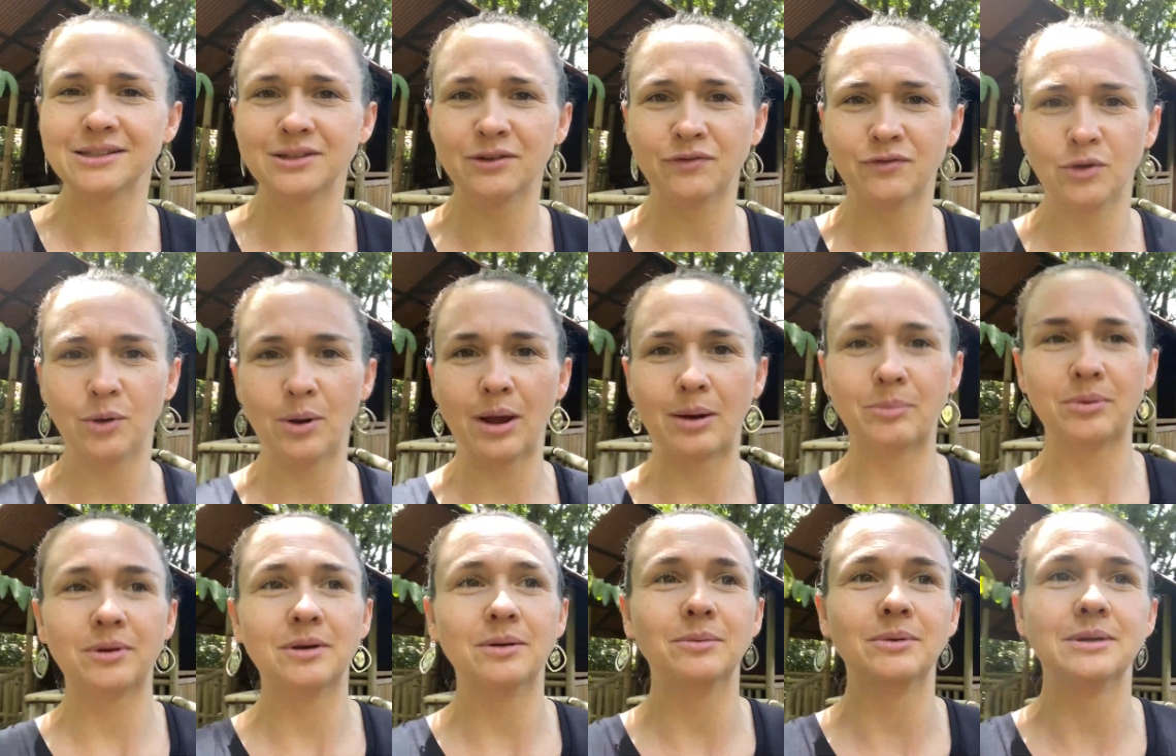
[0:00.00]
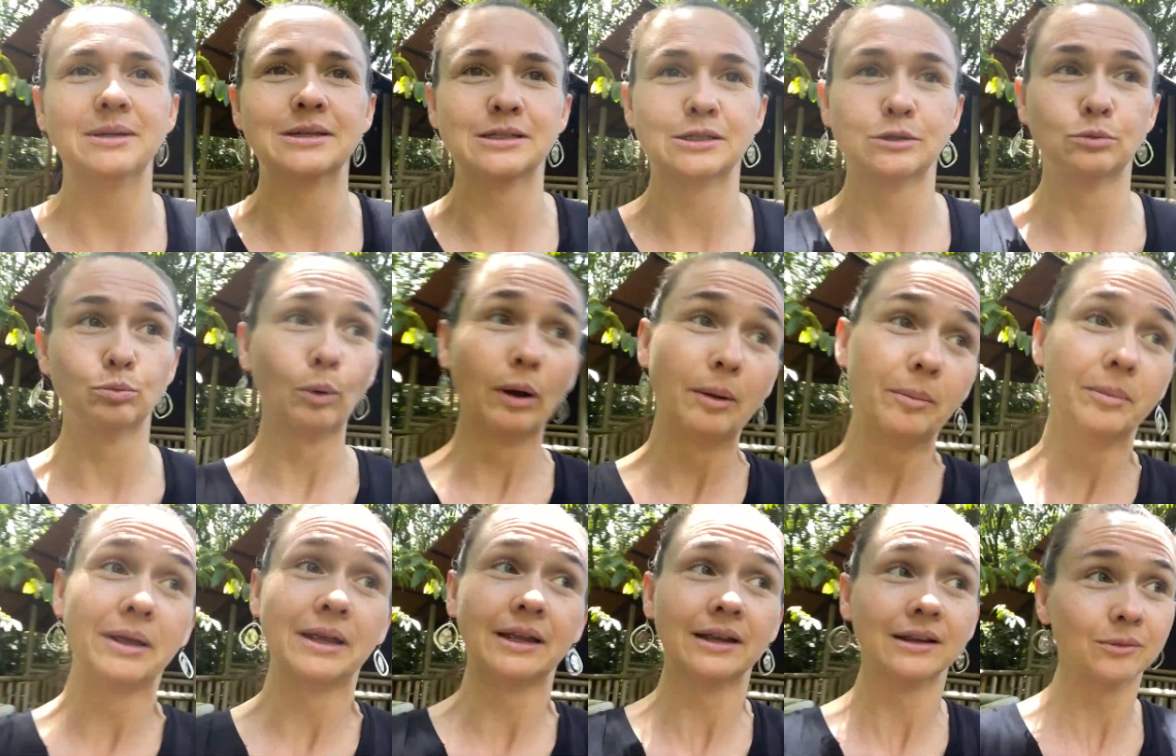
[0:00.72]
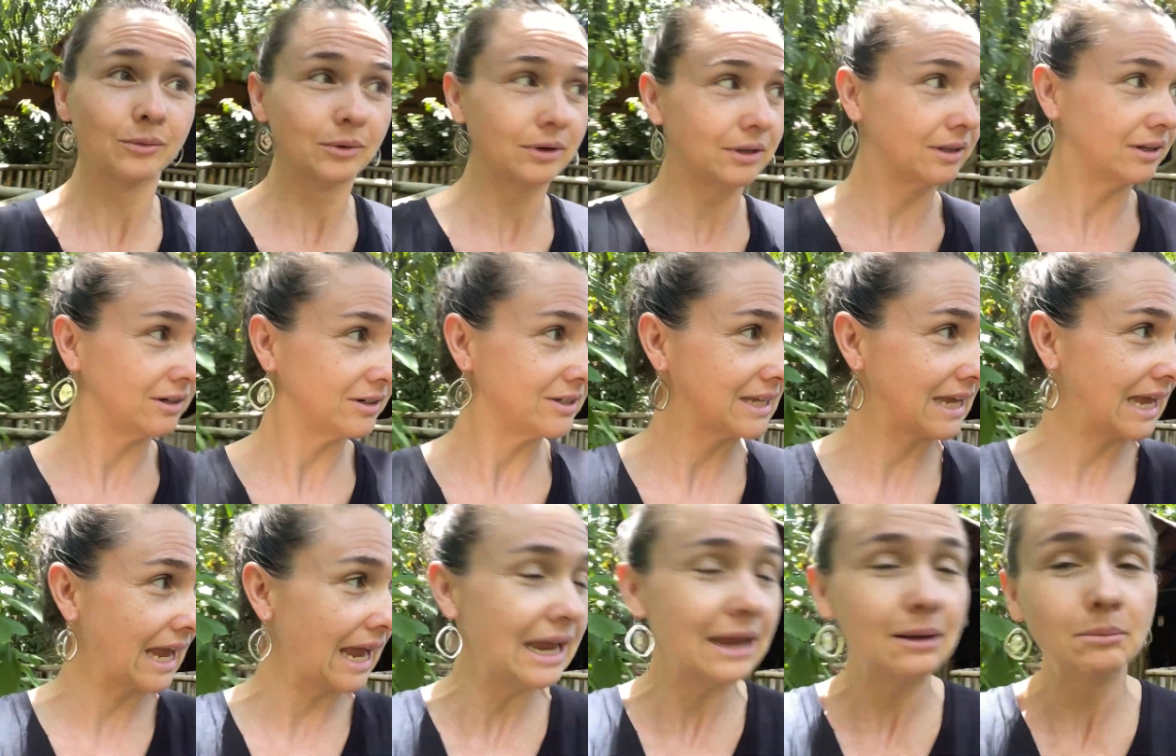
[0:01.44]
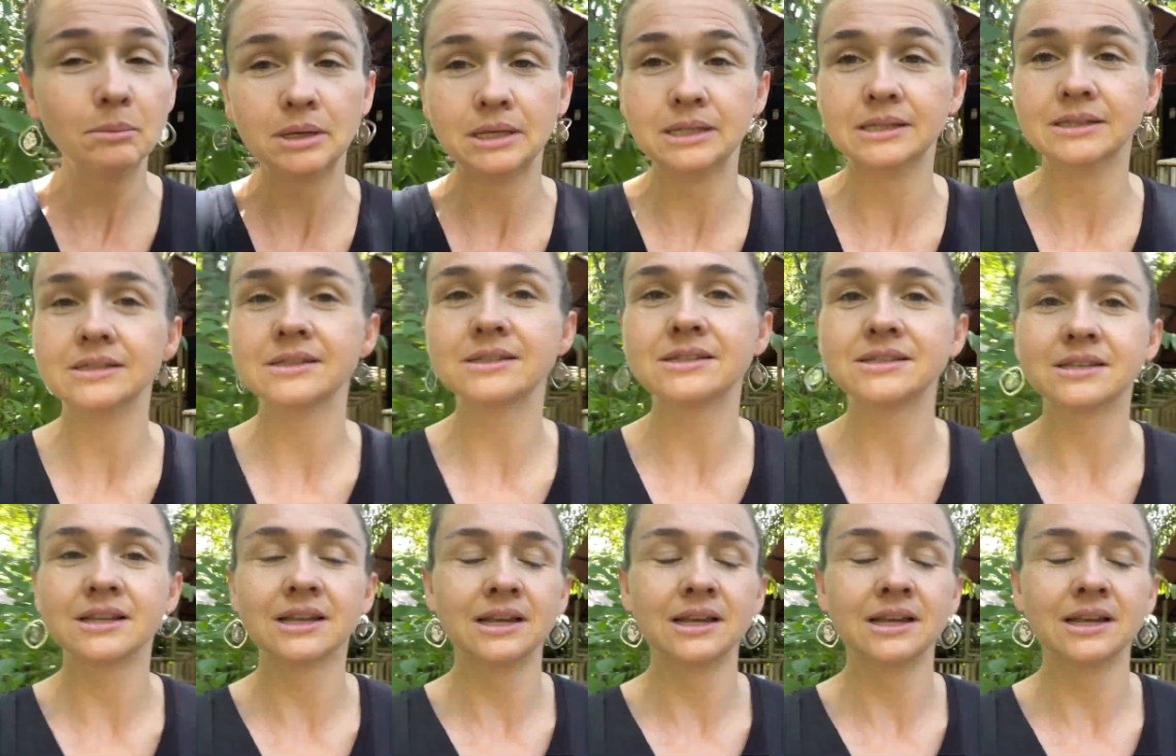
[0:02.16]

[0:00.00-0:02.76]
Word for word: if you happen to be swimming where there's caimans.